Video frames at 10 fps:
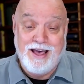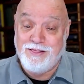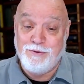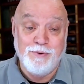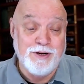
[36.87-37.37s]

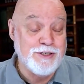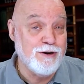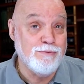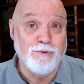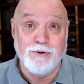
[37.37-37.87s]
and the rich
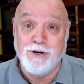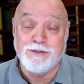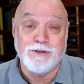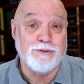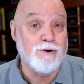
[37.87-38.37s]
young ruler
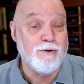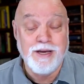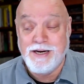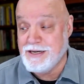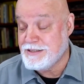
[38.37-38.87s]
is a story
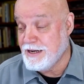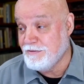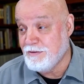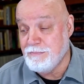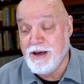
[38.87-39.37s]
in
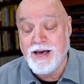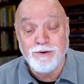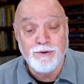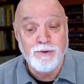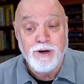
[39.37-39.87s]
itself, a man
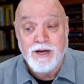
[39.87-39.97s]
who